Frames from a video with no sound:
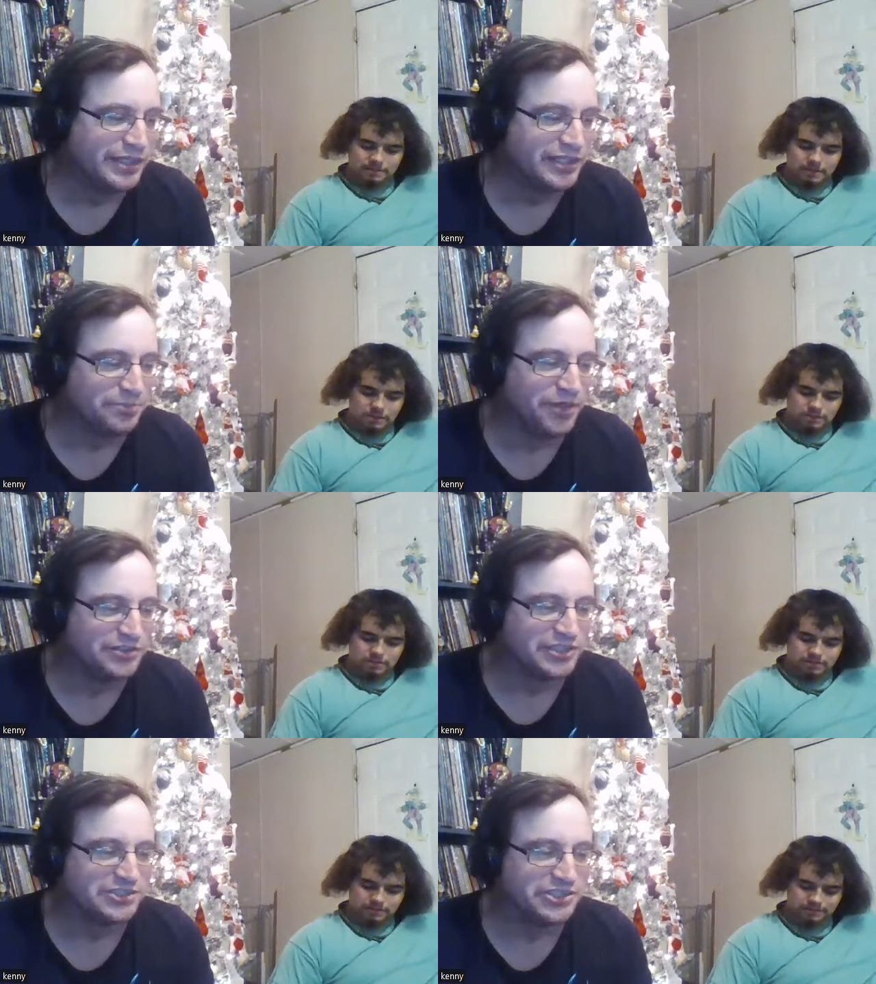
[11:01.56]
Speaker 1: His
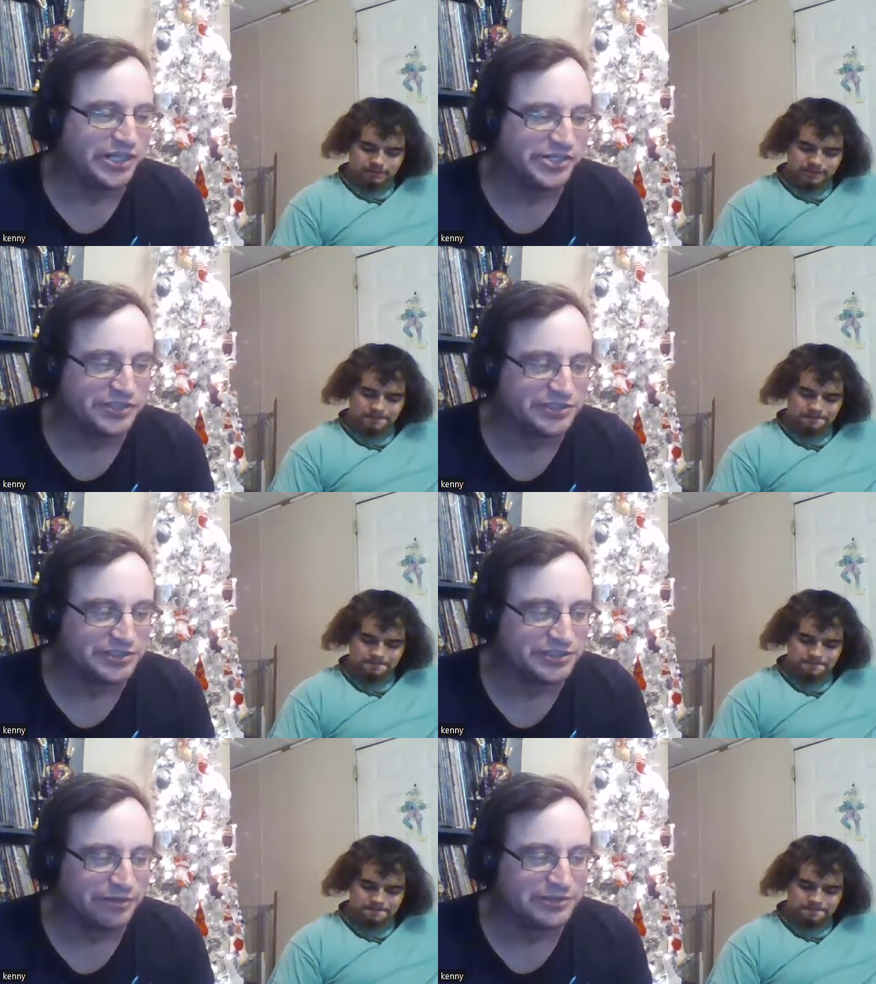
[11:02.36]
music's genius,
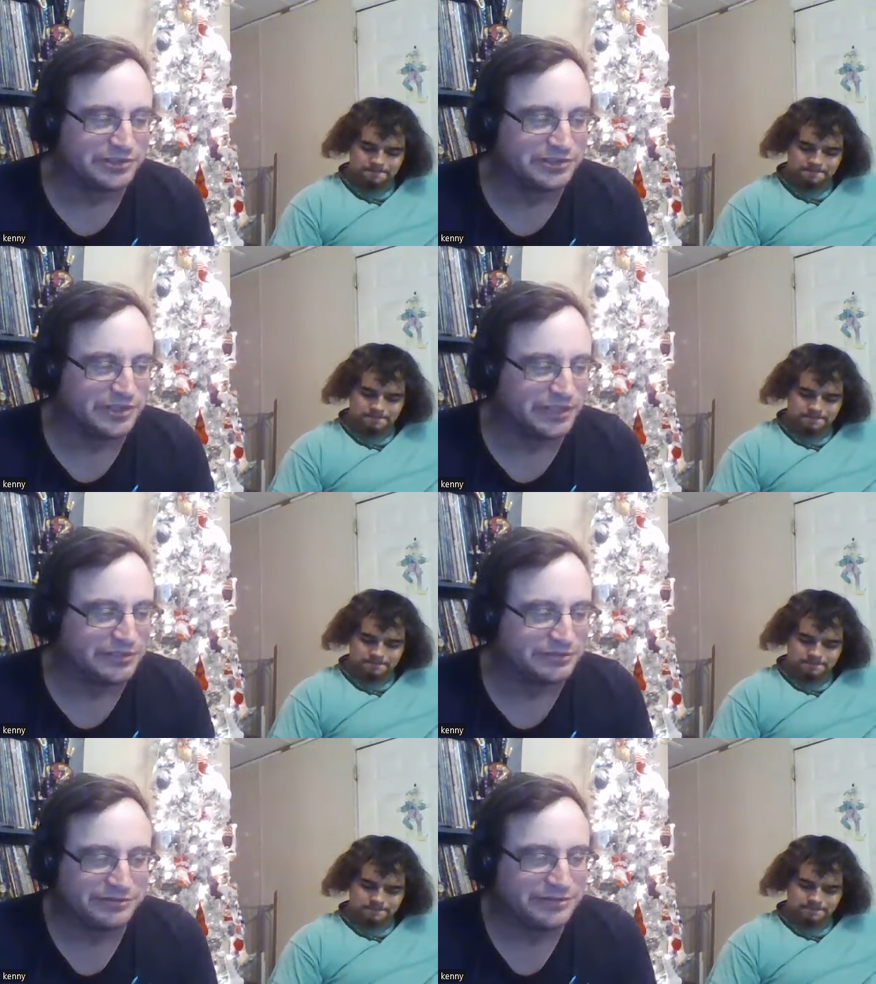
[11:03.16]
and so is
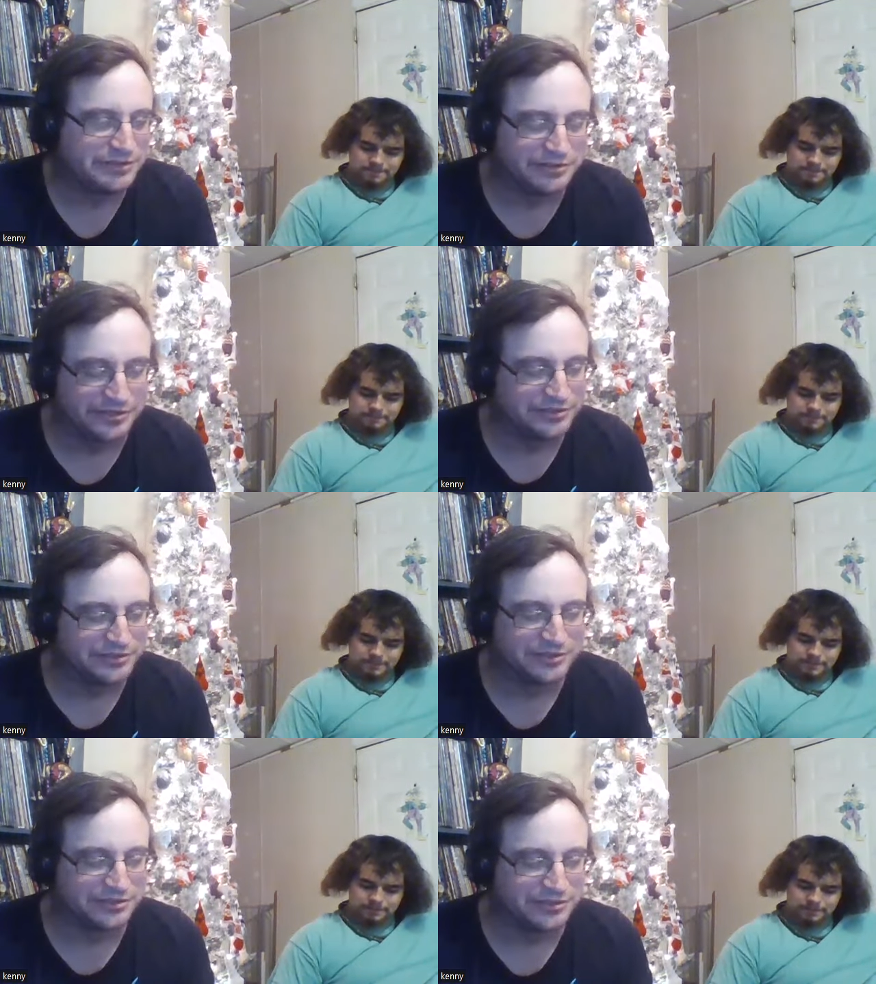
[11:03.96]
and
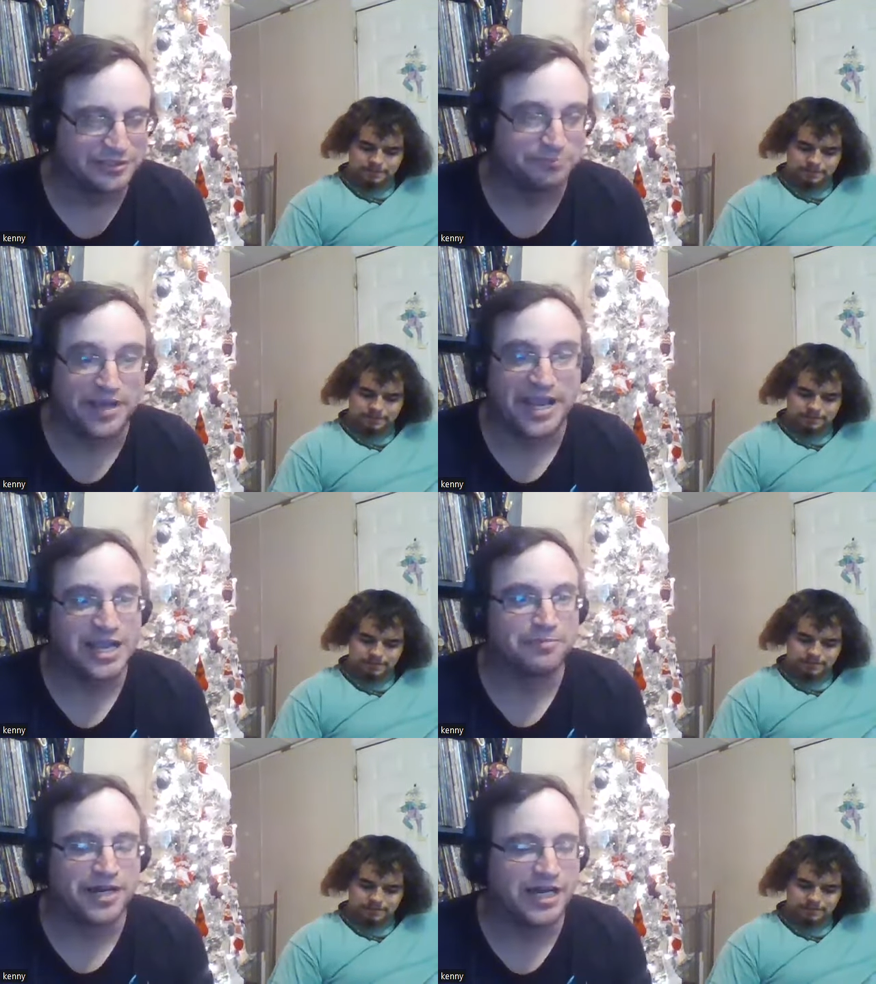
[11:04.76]
he's just his
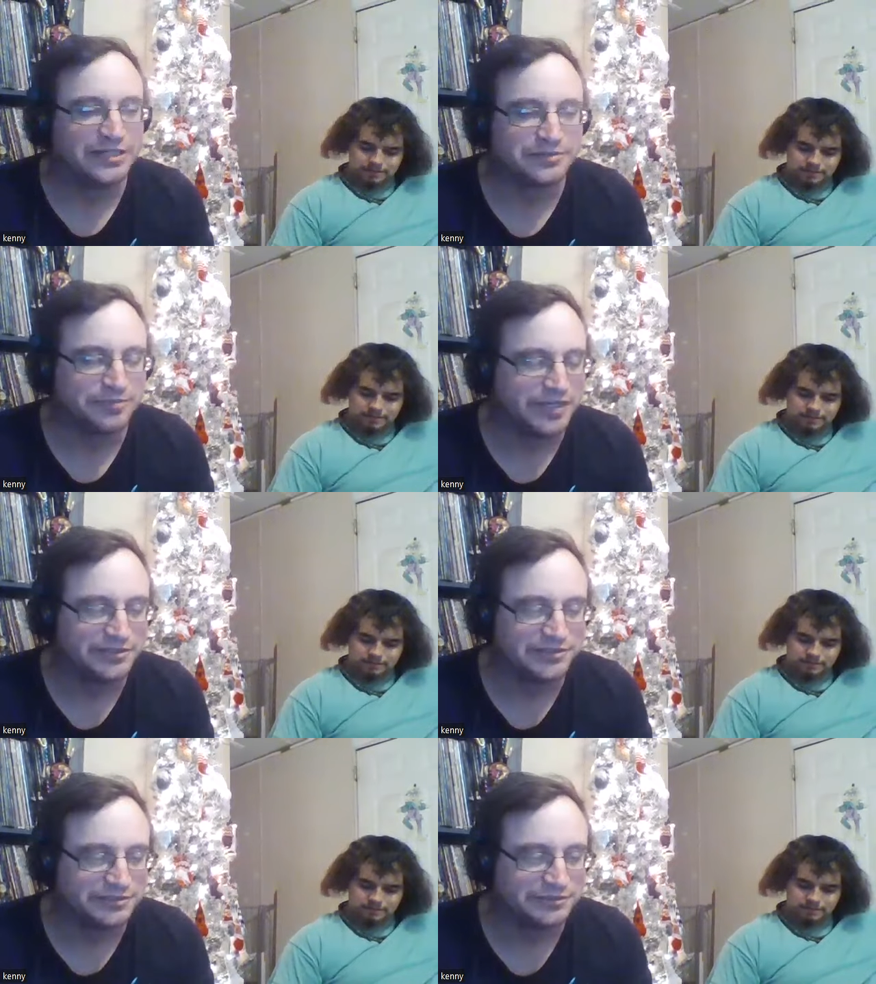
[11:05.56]
band behind him's
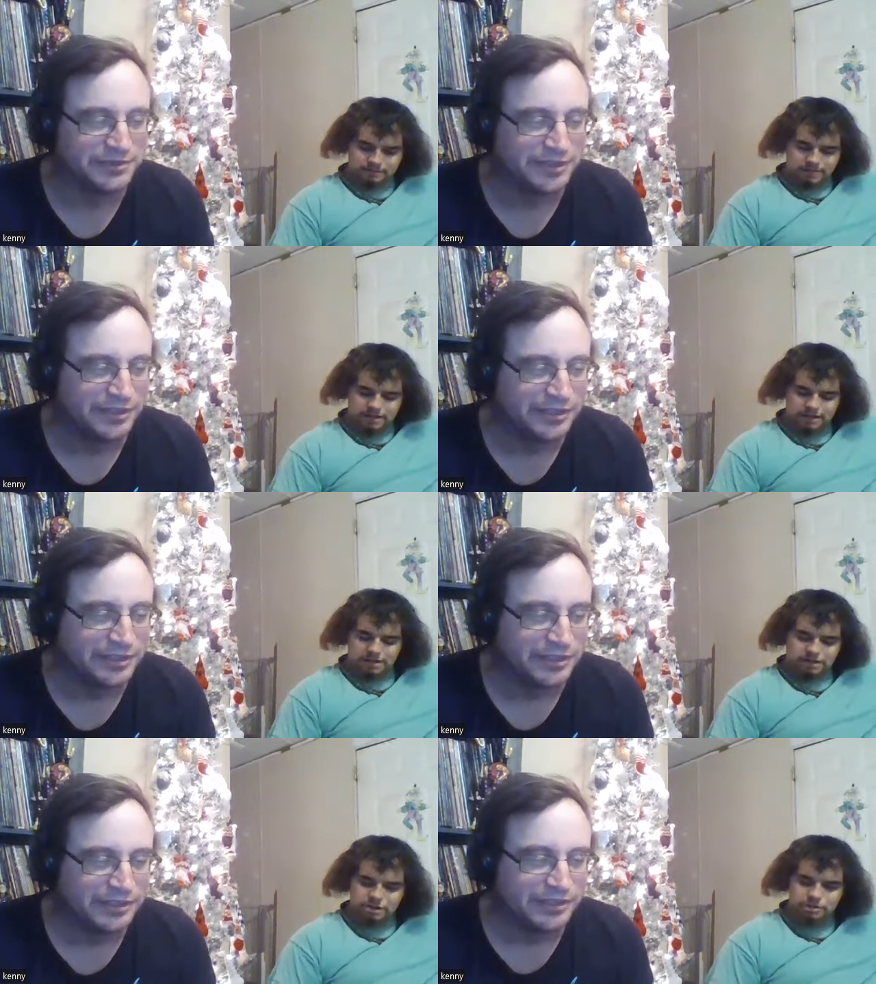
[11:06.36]
amazing.
Speaker 2: And
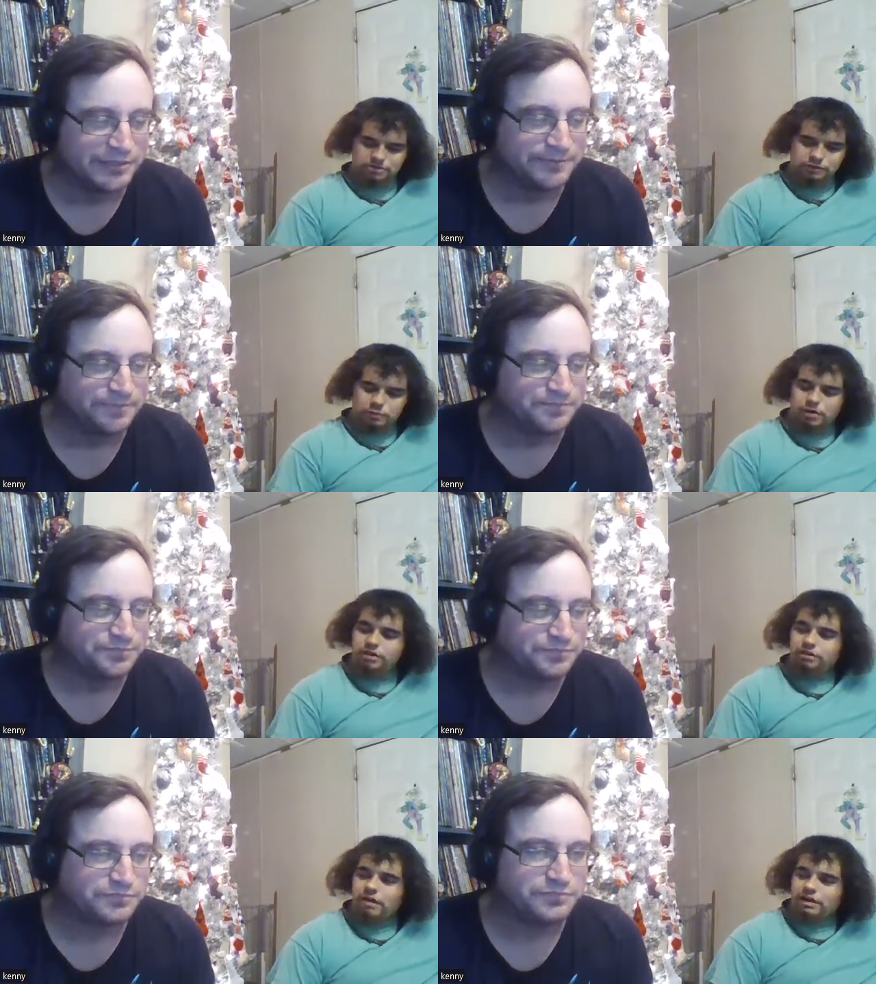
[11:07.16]
and he was from one
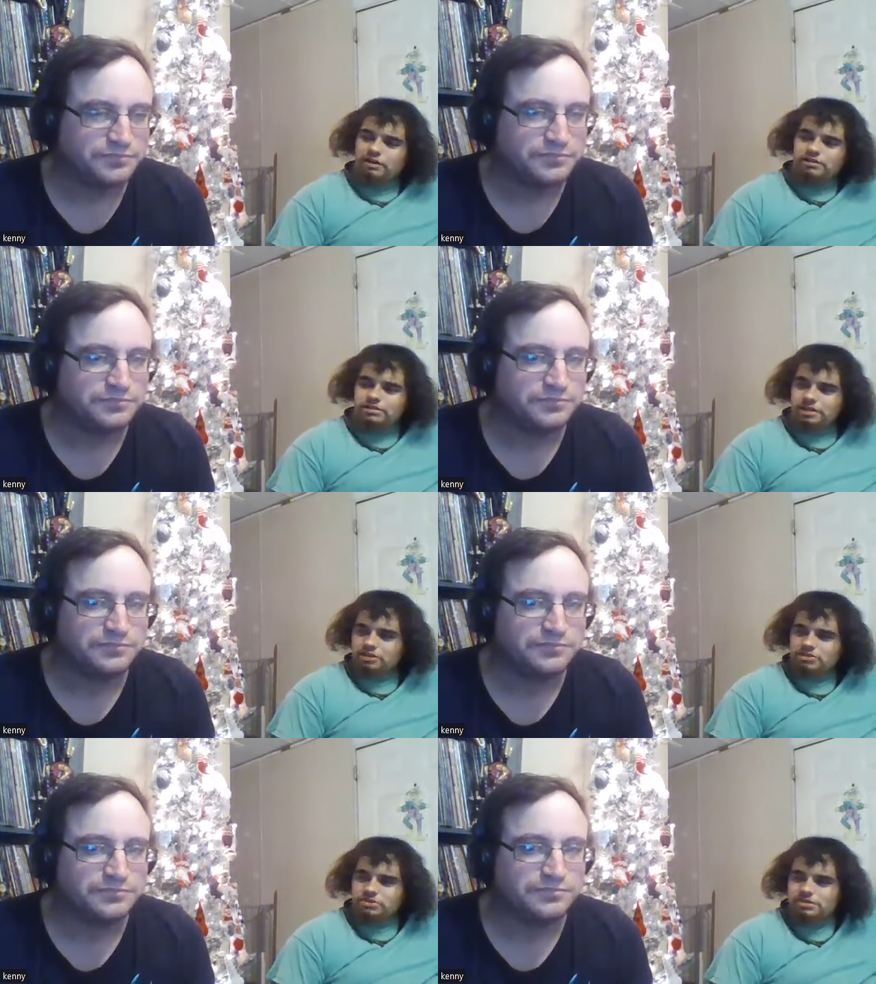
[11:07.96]
of the record
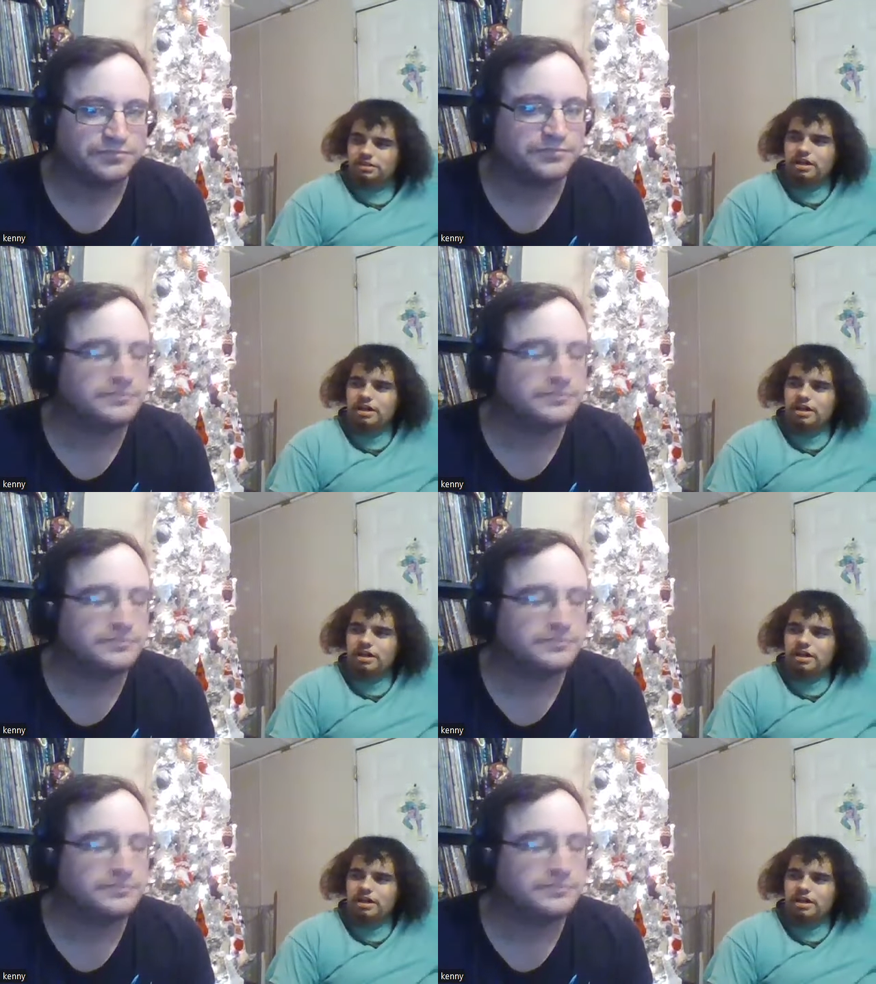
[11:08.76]
sales, was he